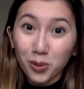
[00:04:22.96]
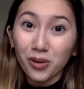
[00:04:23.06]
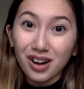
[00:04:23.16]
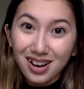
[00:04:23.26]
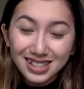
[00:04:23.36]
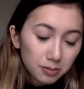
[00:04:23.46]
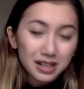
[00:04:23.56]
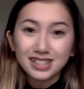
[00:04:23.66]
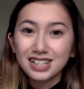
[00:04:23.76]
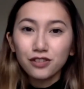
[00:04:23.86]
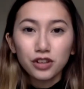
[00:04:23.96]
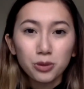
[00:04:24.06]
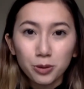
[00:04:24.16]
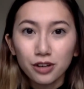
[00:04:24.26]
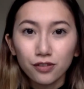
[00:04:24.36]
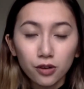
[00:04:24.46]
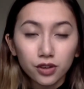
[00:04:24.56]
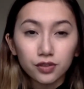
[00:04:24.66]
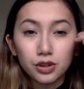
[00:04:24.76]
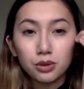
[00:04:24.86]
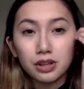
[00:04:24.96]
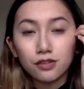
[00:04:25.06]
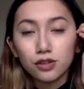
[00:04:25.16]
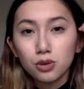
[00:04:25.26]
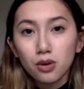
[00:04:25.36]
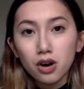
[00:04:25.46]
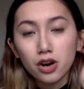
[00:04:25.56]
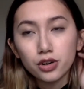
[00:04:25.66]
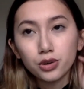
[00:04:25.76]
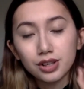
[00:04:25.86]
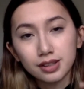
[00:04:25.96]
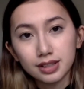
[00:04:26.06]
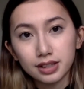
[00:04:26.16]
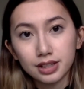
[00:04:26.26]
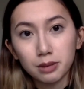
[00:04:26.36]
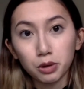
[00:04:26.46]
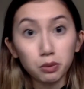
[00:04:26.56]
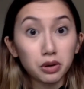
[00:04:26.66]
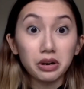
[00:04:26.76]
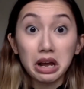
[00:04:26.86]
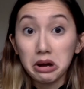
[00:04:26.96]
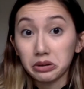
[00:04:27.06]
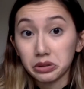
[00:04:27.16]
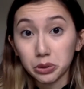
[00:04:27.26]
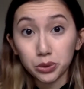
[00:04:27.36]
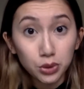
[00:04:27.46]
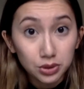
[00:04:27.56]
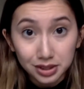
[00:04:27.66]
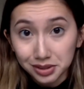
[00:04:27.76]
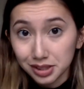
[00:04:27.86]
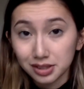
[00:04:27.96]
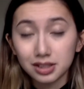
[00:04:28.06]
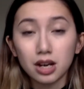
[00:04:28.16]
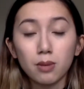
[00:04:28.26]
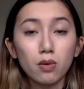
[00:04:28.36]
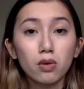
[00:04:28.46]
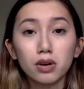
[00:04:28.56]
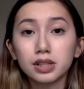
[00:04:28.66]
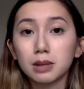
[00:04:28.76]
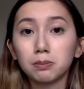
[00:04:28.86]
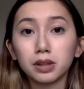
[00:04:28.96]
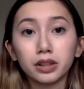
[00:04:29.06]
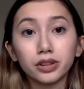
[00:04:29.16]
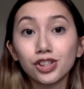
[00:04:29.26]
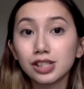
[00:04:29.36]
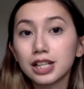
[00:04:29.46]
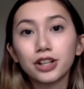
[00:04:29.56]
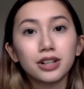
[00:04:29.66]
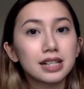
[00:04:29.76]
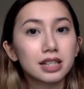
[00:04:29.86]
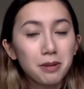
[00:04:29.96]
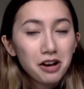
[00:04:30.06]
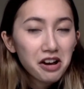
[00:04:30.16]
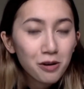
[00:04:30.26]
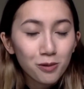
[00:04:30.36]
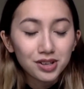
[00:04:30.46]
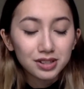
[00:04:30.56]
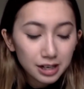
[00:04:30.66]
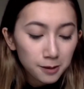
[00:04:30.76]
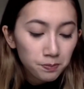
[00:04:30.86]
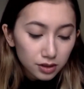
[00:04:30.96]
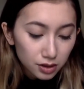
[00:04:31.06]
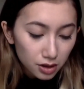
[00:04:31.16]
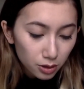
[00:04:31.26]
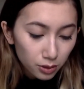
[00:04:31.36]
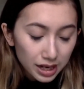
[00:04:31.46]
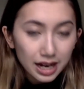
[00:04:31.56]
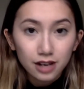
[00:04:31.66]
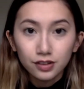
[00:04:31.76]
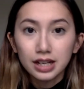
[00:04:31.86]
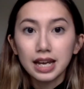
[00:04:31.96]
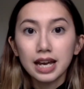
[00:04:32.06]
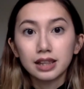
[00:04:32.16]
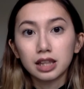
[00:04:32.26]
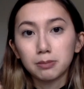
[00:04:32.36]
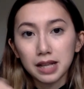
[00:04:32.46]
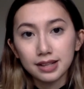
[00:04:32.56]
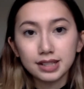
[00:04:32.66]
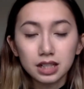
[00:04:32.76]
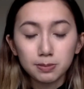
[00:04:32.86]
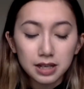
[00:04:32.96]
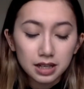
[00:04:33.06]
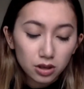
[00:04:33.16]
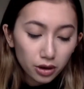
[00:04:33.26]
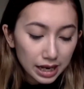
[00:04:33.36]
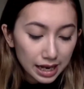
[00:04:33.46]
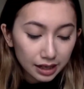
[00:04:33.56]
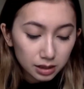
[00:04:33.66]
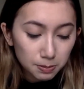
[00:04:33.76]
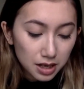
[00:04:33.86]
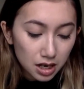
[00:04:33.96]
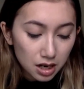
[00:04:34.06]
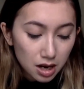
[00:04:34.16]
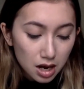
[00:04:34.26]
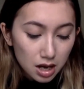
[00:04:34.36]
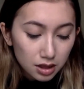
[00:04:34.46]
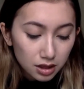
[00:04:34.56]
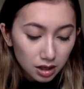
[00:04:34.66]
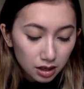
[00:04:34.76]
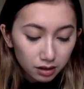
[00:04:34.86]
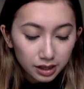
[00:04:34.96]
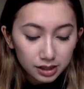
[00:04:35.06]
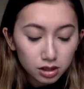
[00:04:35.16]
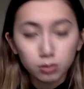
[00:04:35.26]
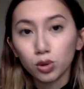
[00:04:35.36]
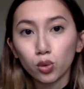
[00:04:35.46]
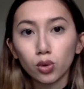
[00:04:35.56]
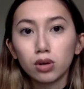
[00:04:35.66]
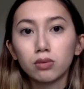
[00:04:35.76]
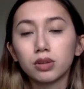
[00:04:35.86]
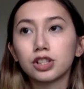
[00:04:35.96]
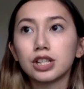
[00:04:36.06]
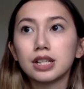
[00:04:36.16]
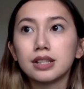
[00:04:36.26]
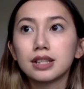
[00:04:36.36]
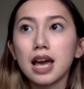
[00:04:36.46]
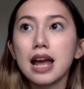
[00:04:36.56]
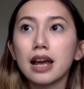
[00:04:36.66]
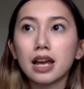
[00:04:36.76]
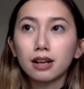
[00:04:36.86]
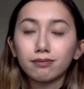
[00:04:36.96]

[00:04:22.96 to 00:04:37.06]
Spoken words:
or not. But to give you a brief overview, if you are new to the system, you're wondering how to use the system, or simply you're just curious about how it works here. So we have, again, the plastics bin, the organics bin, the Restmüll, which is like